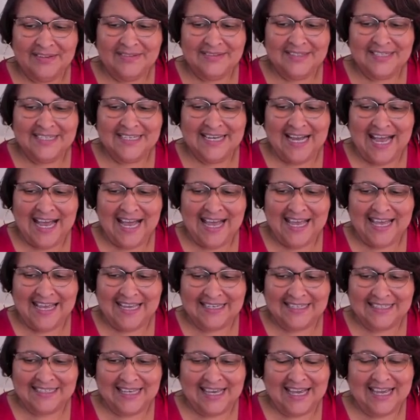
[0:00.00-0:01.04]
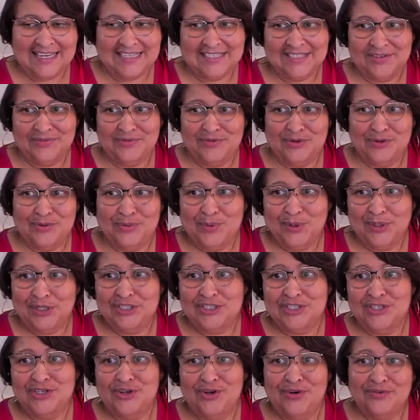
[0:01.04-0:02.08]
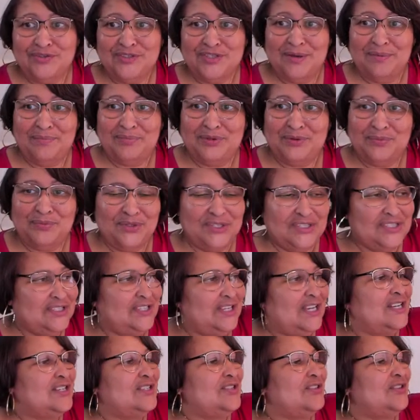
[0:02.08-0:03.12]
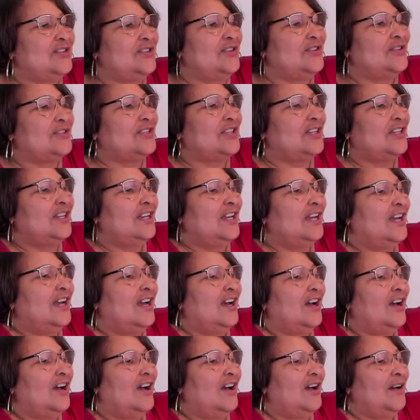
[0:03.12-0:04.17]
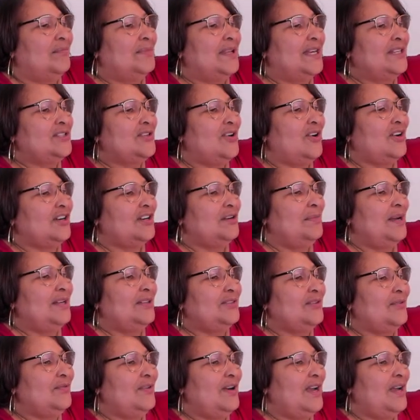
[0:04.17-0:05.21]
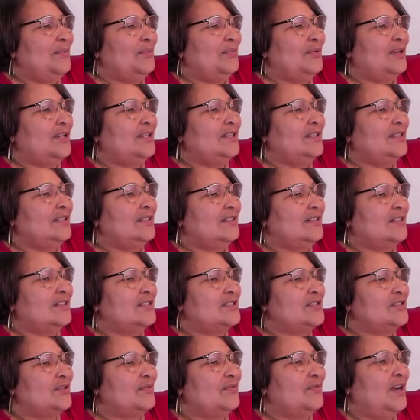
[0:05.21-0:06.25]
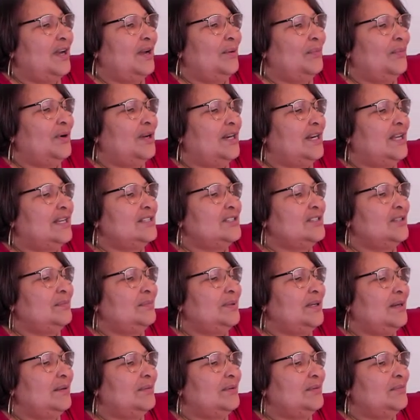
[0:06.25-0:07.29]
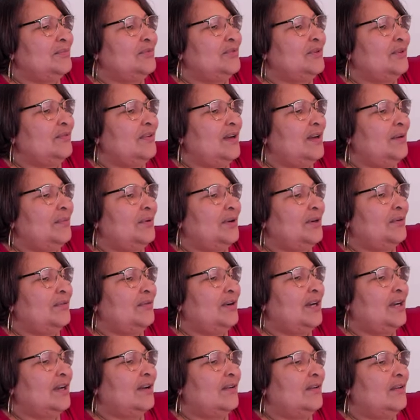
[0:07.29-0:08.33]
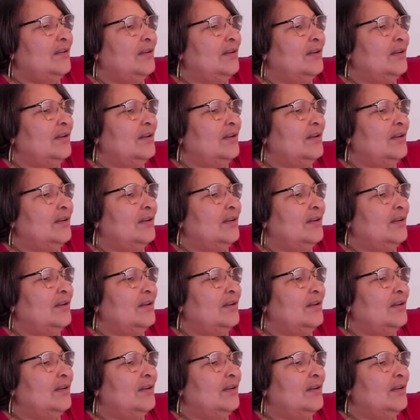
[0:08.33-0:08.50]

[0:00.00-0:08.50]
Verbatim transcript: the guidelines if you wanted to know if something was centered, uh, I'm not talking about the red one, because the red one, I should be able to move the red one around.